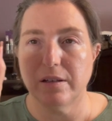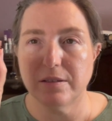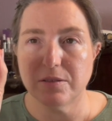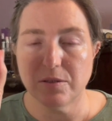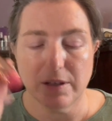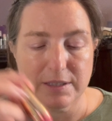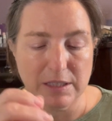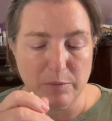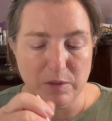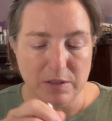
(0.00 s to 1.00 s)
So
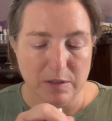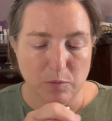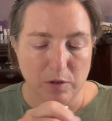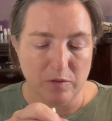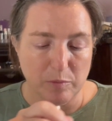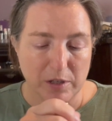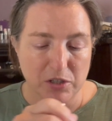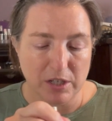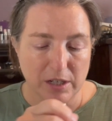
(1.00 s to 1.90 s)
Salinas is more of a blushy